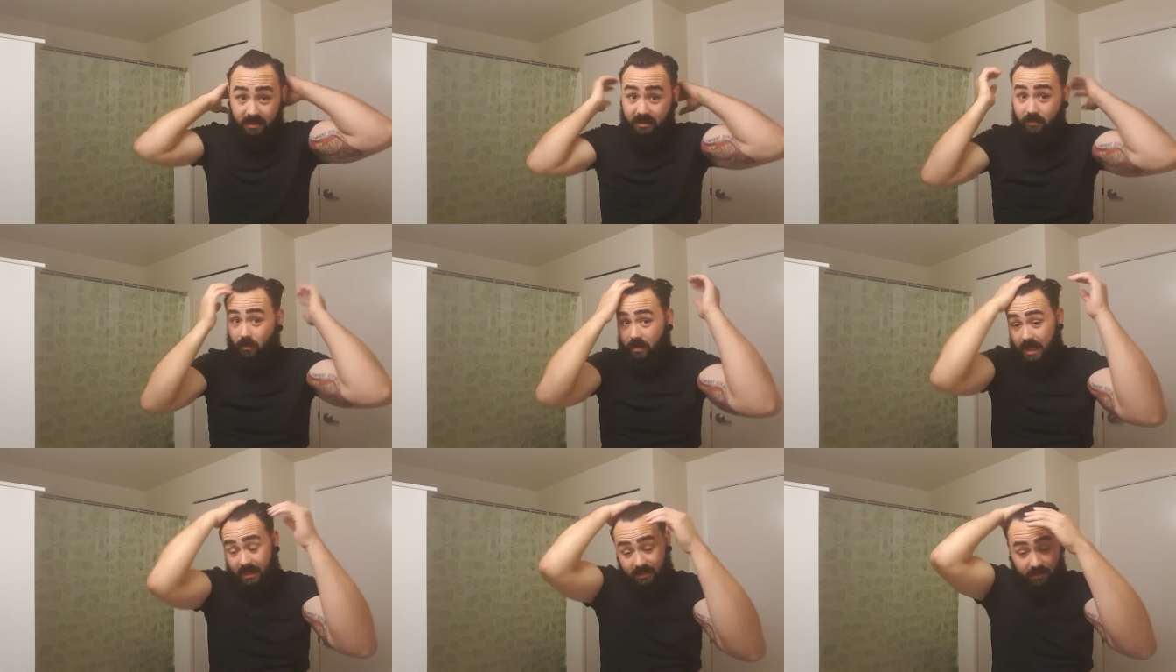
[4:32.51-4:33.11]
This
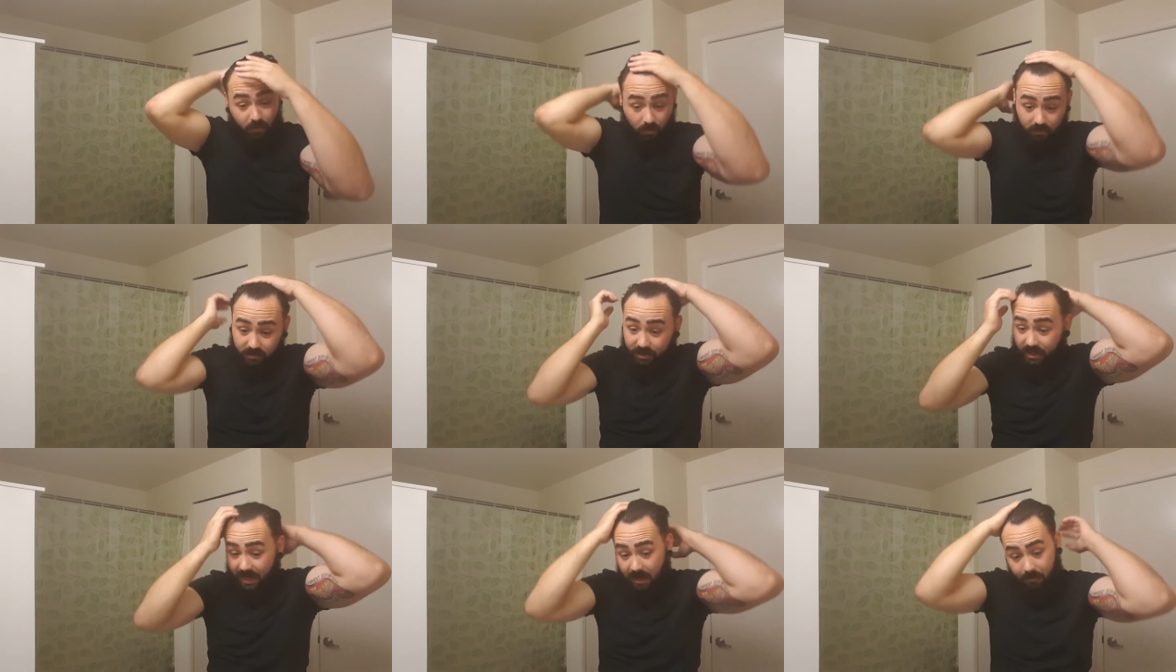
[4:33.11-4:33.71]
one actually holds
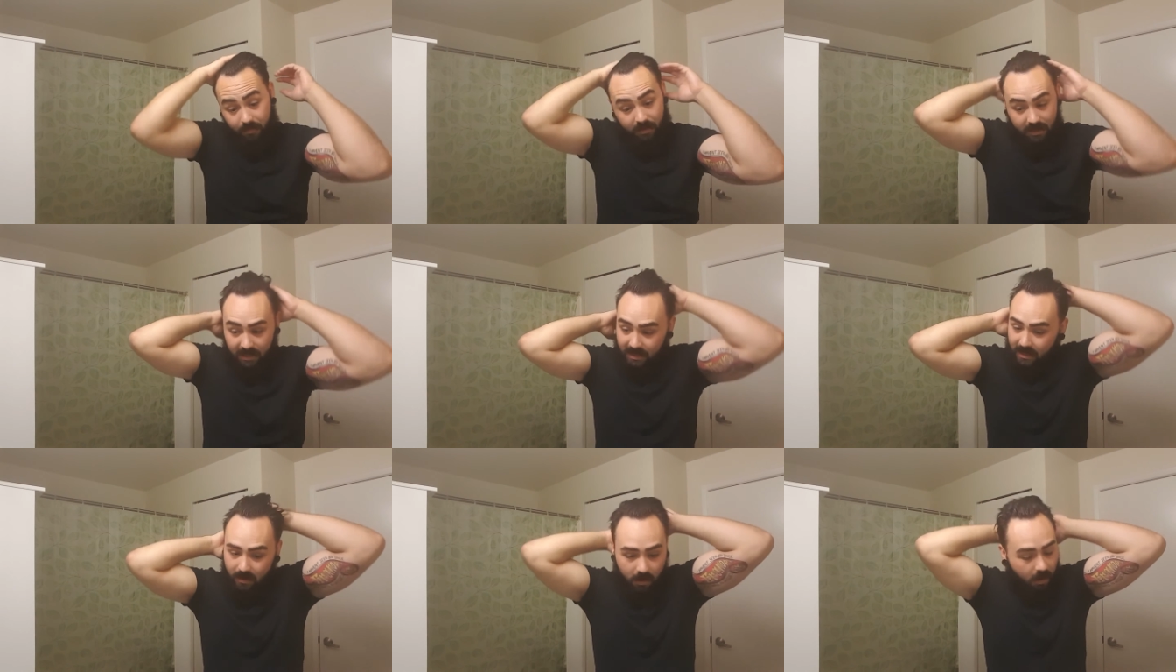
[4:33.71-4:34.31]
shape,
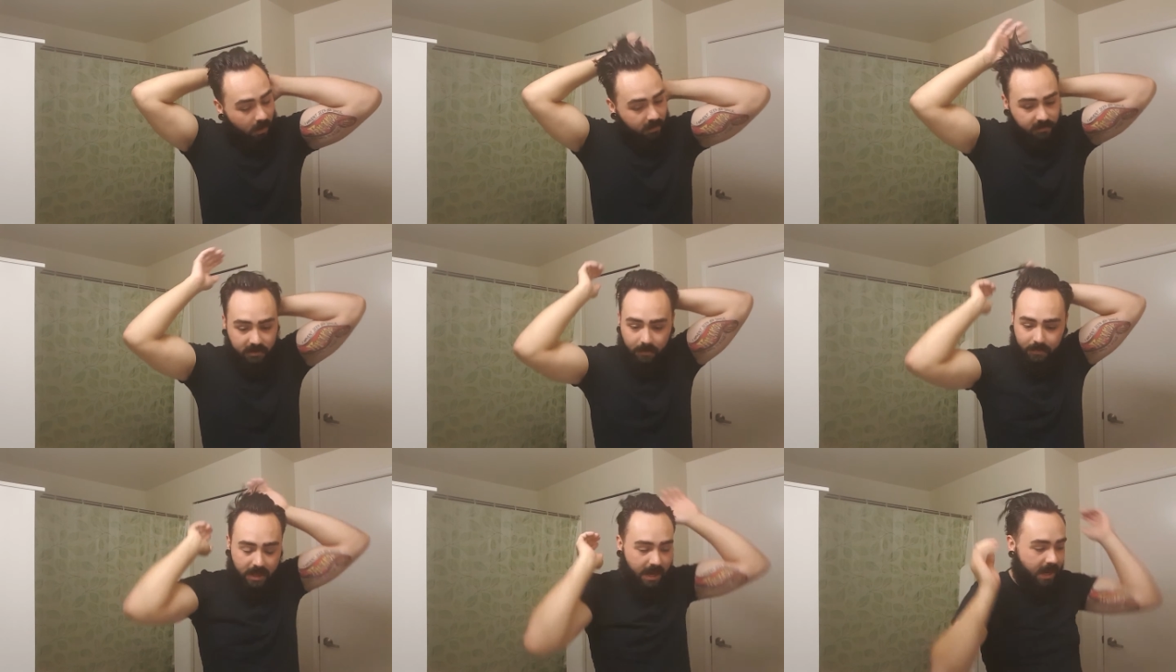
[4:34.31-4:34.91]
hardens
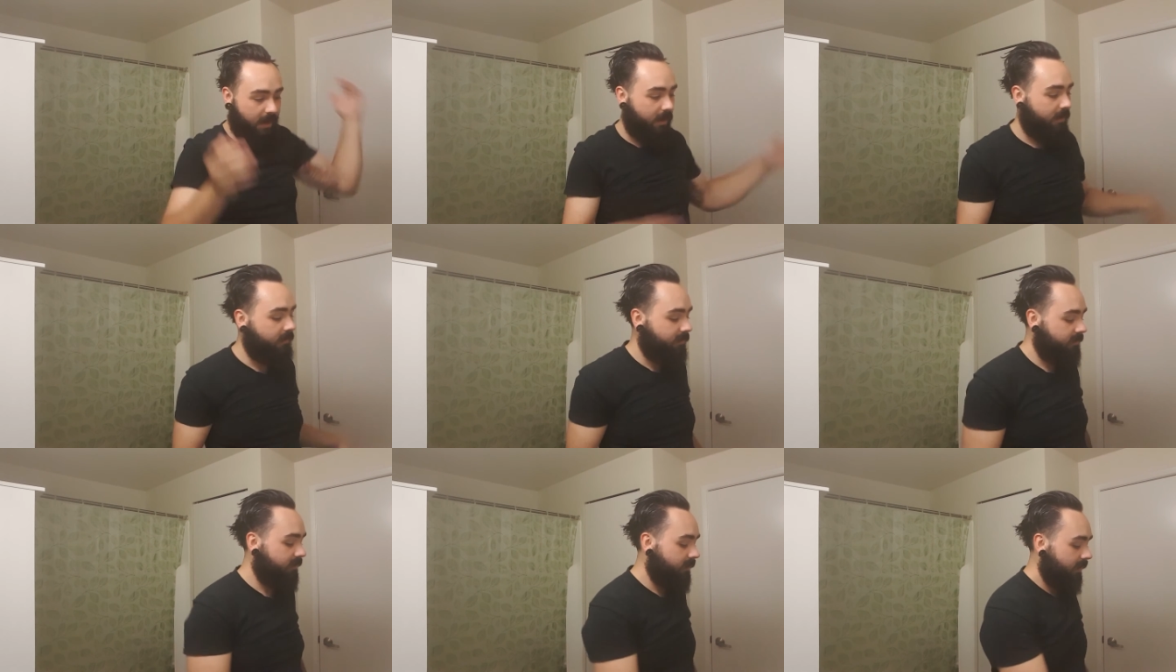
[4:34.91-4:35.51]
up the
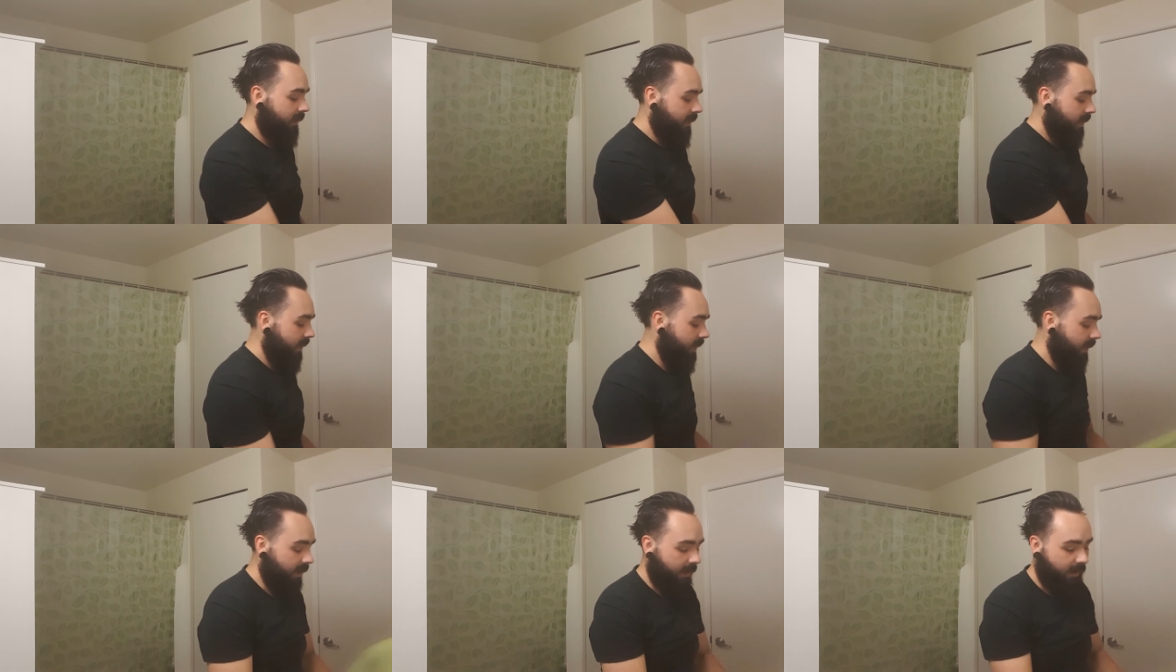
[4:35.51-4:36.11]
hairs,
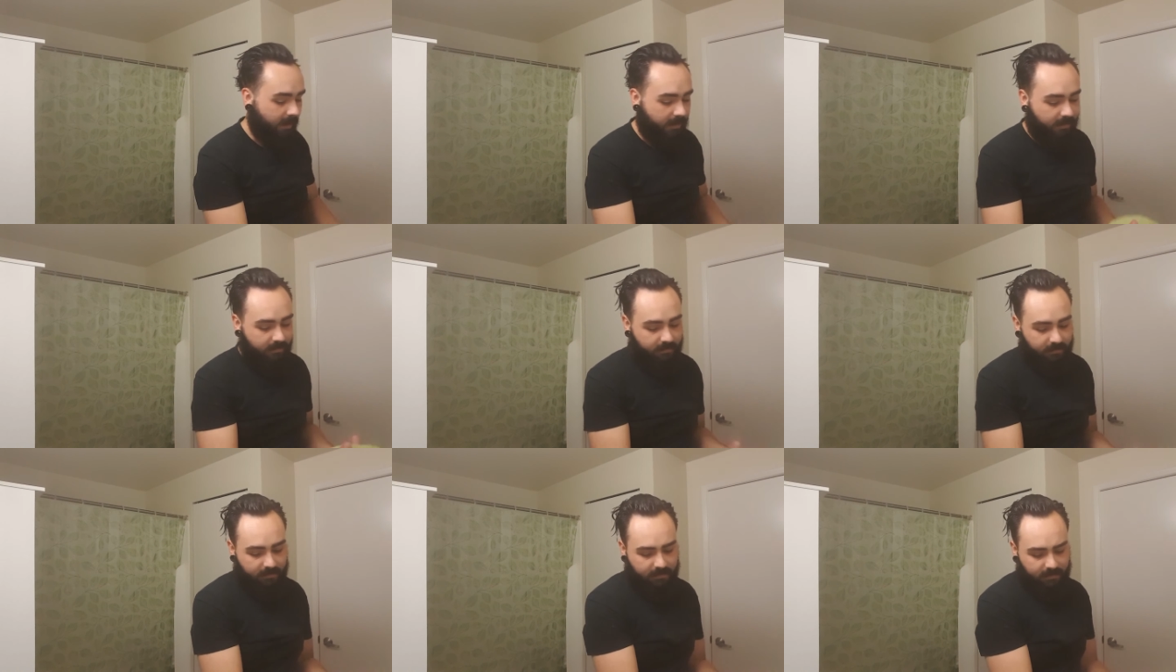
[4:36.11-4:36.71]

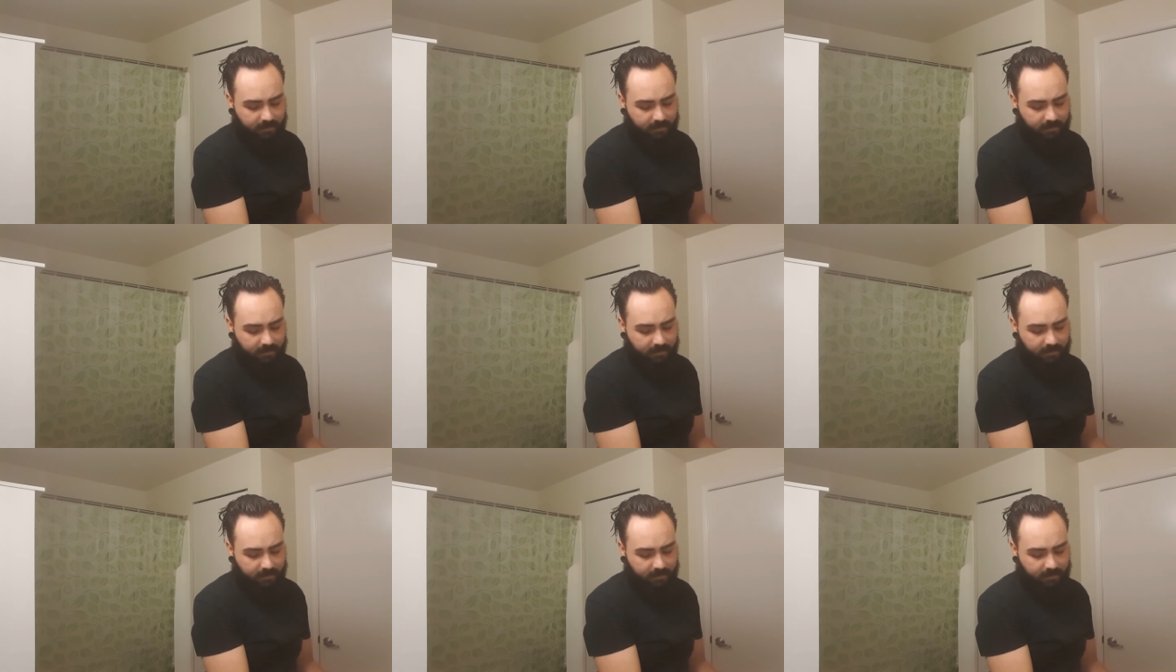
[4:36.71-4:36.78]
and